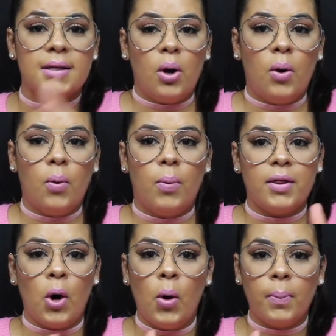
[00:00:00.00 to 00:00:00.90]
So
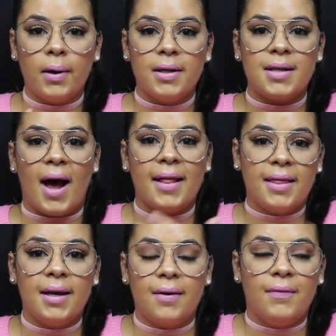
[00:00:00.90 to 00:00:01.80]
with Homegoods, I
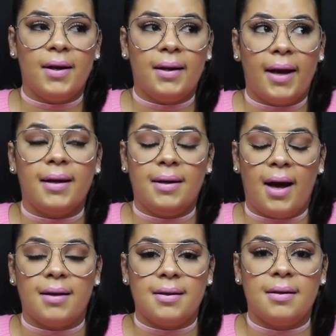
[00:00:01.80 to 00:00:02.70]
think of it like,
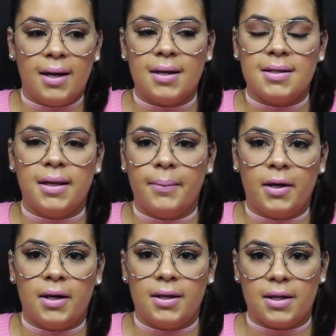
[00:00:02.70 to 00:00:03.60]
yes, it is
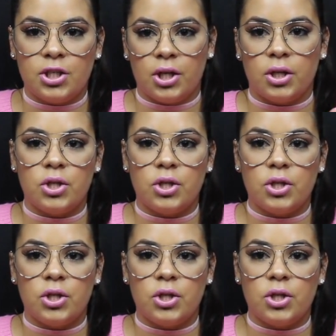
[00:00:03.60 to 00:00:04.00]
limited edition.